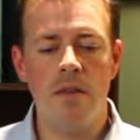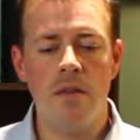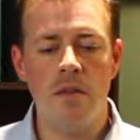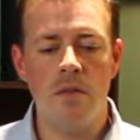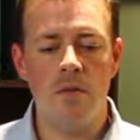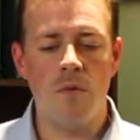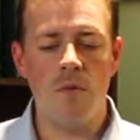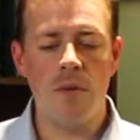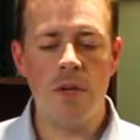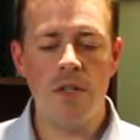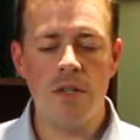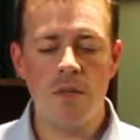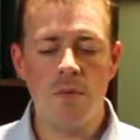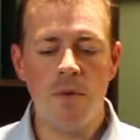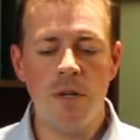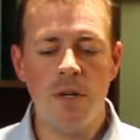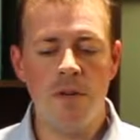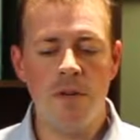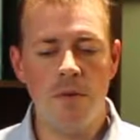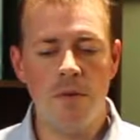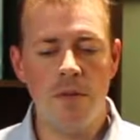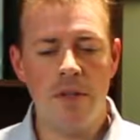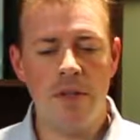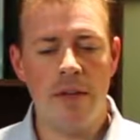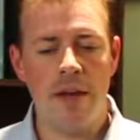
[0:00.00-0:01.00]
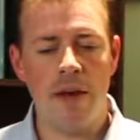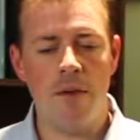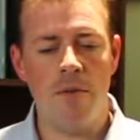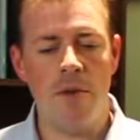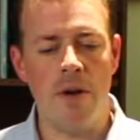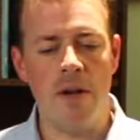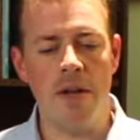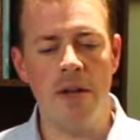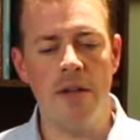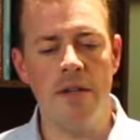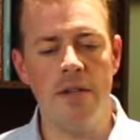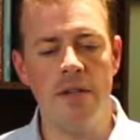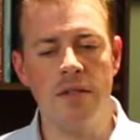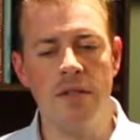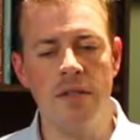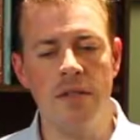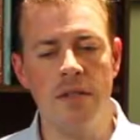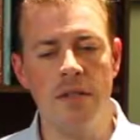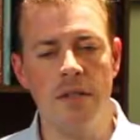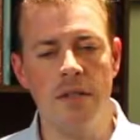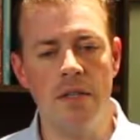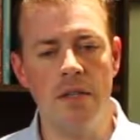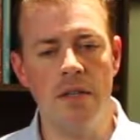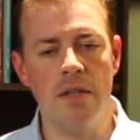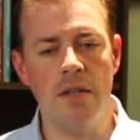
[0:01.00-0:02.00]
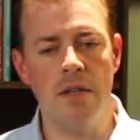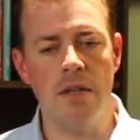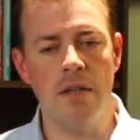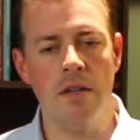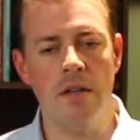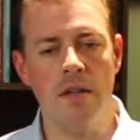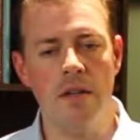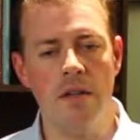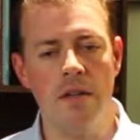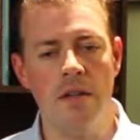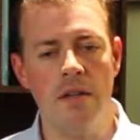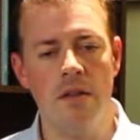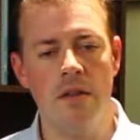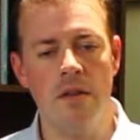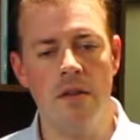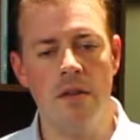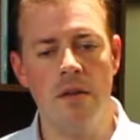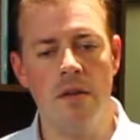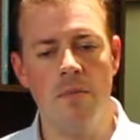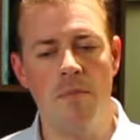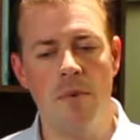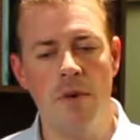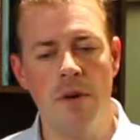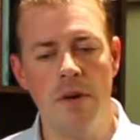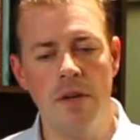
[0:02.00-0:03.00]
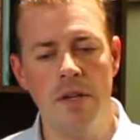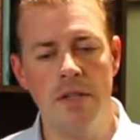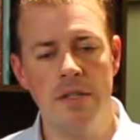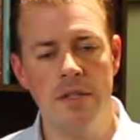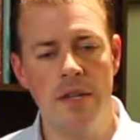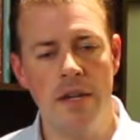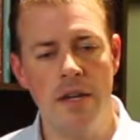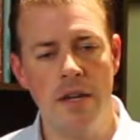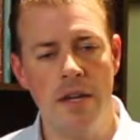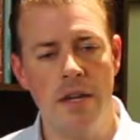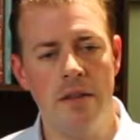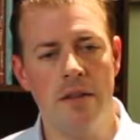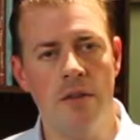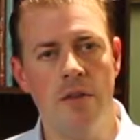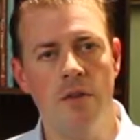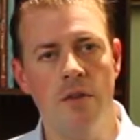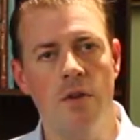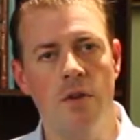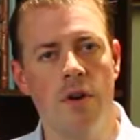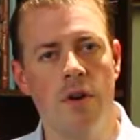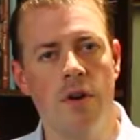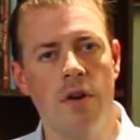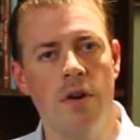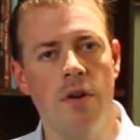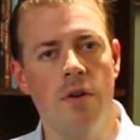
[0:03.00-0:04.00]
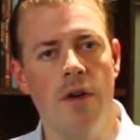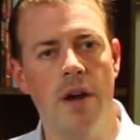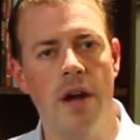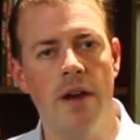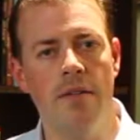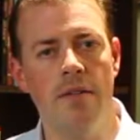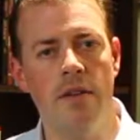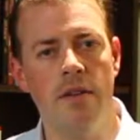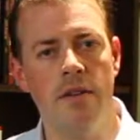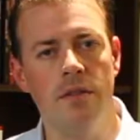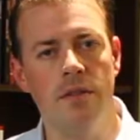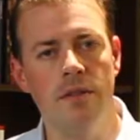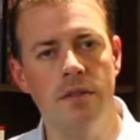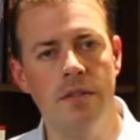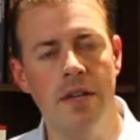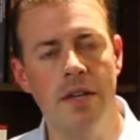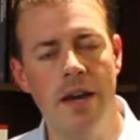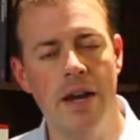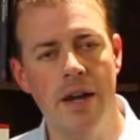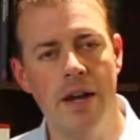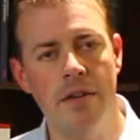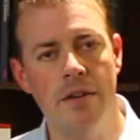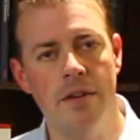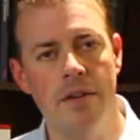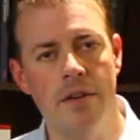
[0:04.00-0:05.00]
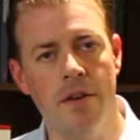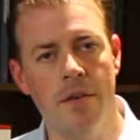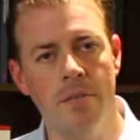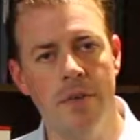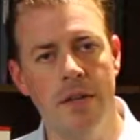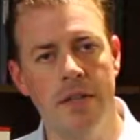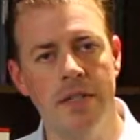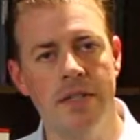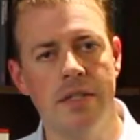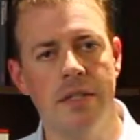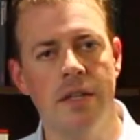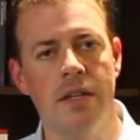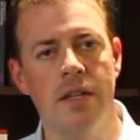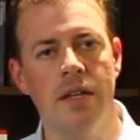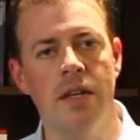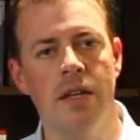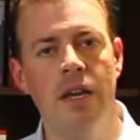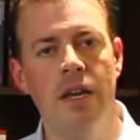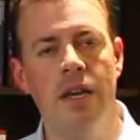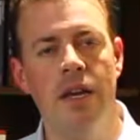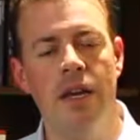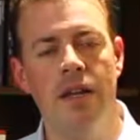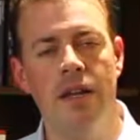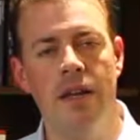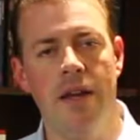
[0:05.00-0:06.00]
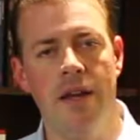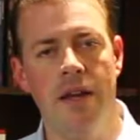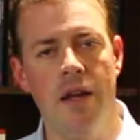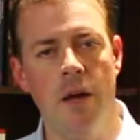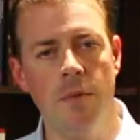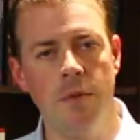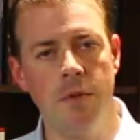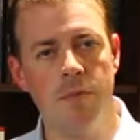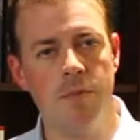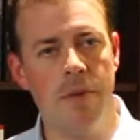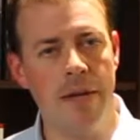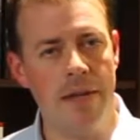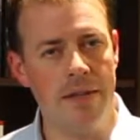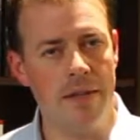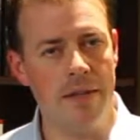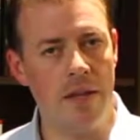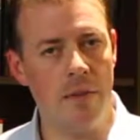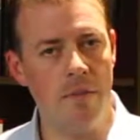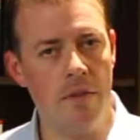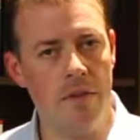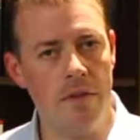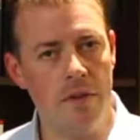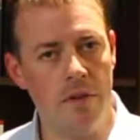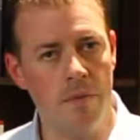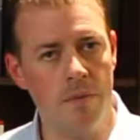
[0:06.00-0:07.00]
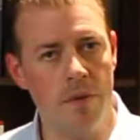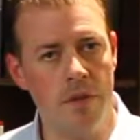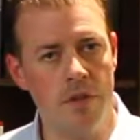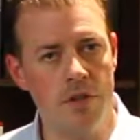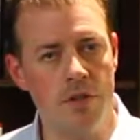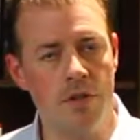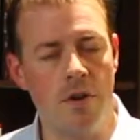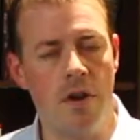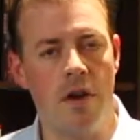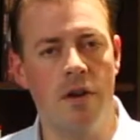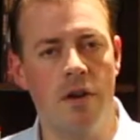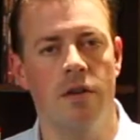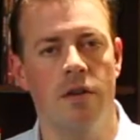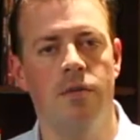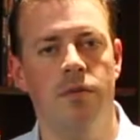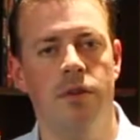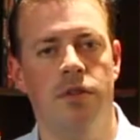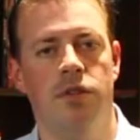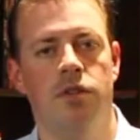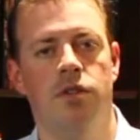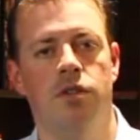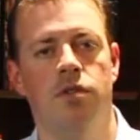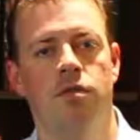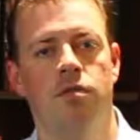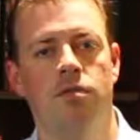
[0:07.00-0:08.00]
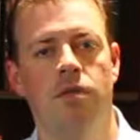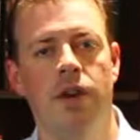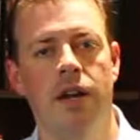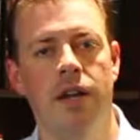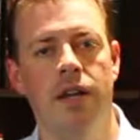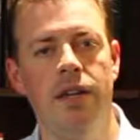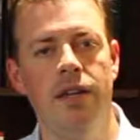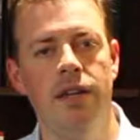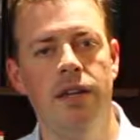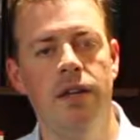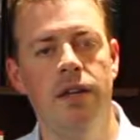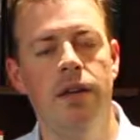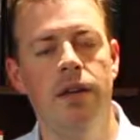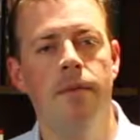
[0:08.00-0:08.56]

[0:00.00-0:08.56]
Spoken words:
The reason we do it that way is that the Percocet and the Norco have a little Tylenol mixed in, and that helps make them a little bit stronger, which is great.